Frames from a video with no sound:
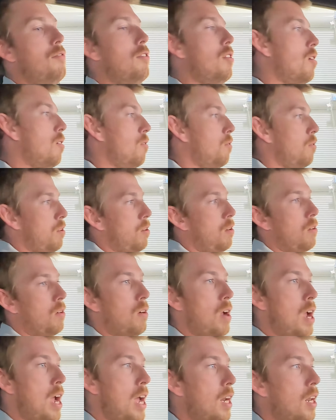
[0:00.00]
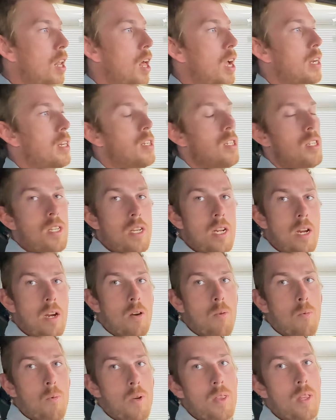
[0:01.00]
your headlight
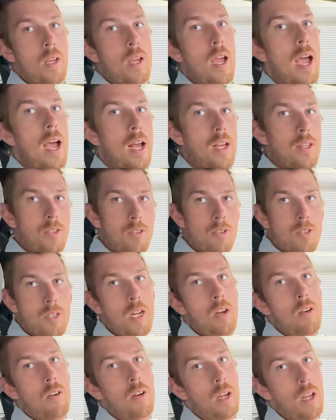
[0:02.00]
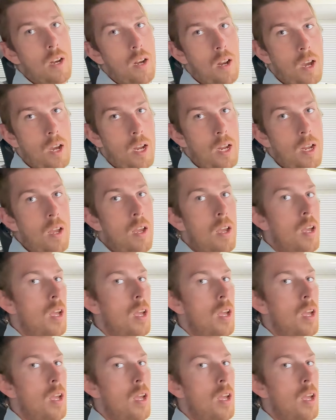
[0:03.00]
steer with it as you're steering at night.